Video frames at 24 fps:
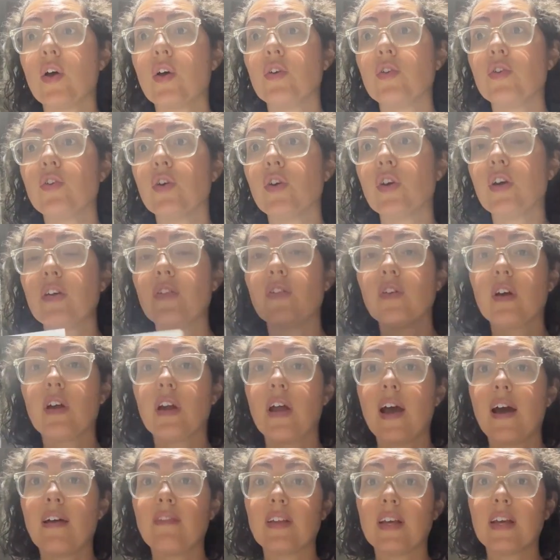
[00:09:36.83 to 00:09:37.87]
you're either going to
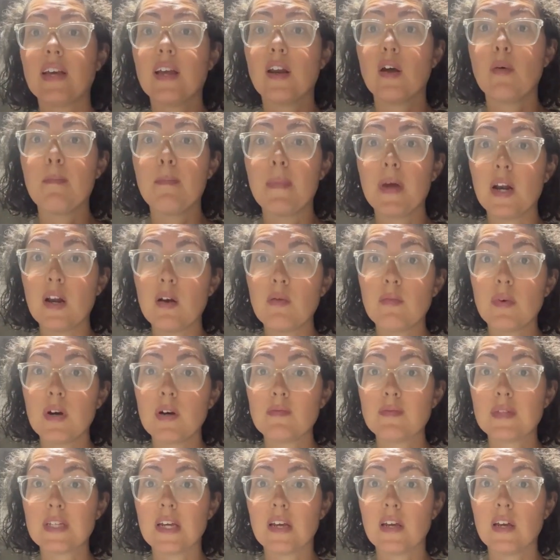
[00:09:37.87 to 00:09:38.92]
have to hit a
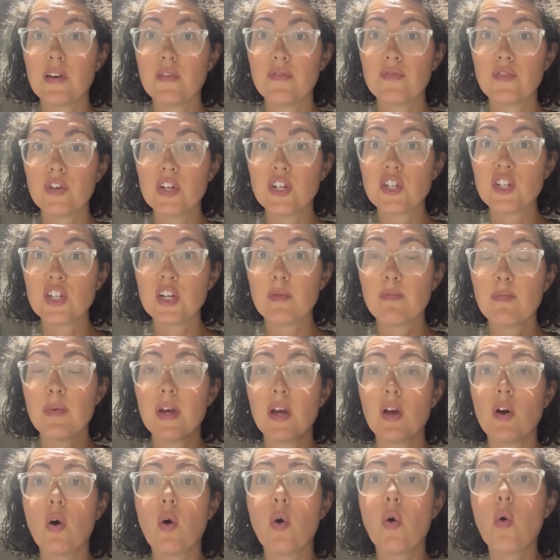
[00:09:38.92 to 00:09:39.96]
minimum to get free
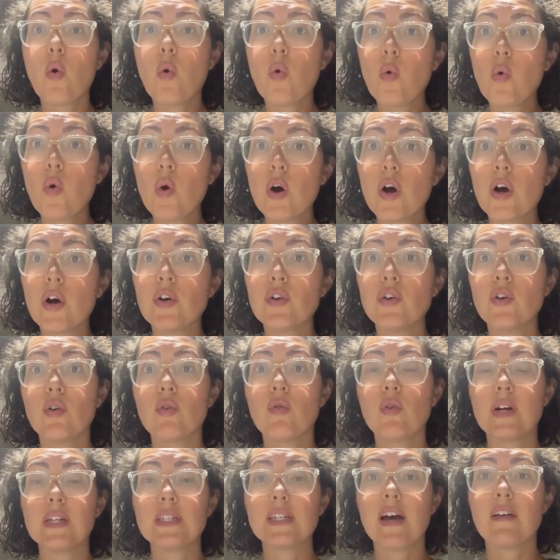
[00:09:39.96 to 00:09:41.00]
shipping, or you're
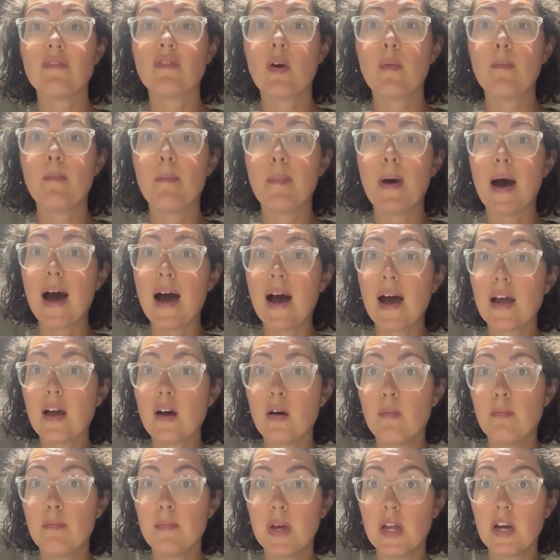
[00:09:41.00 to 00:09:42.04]
going to have to buy
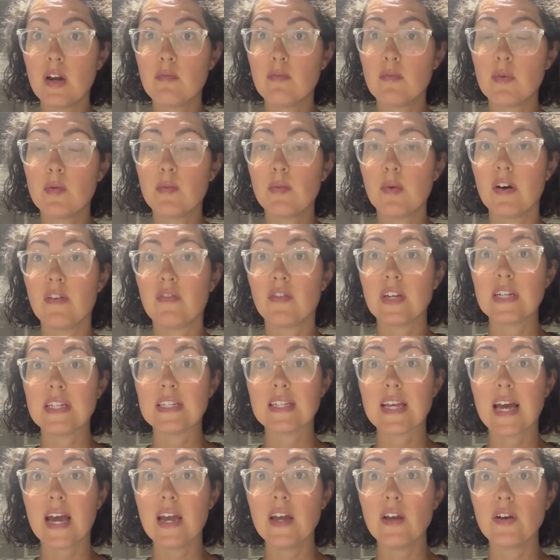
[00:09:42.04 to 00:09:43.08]
a minimum of
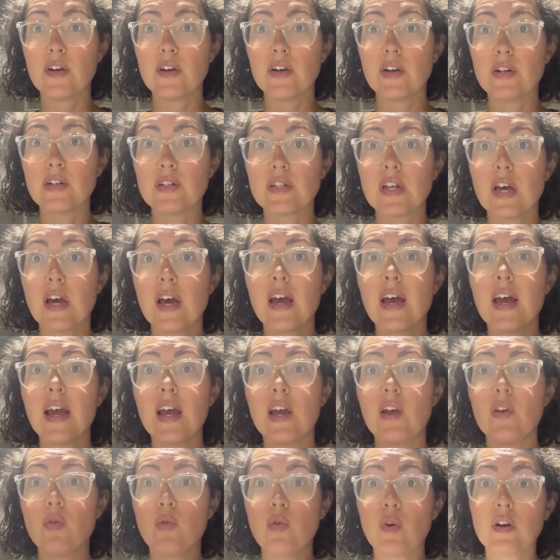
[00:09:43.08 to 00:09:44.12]
containers
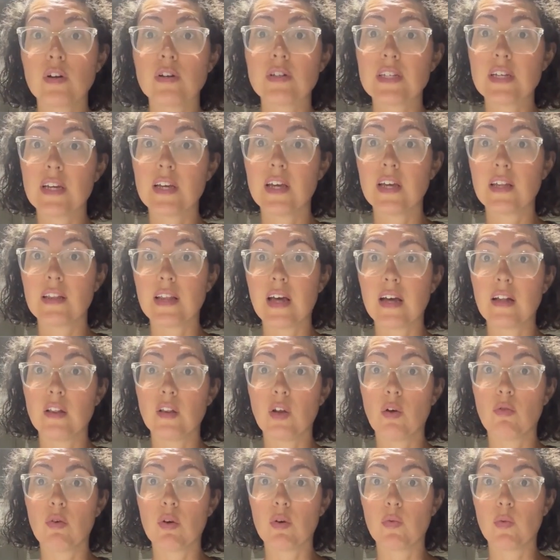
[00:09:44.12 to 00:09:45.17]
in order to get that
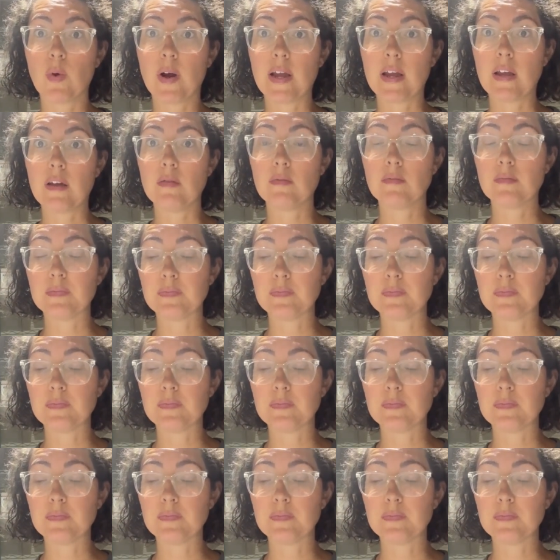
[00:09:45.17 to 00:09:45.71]
lower rate.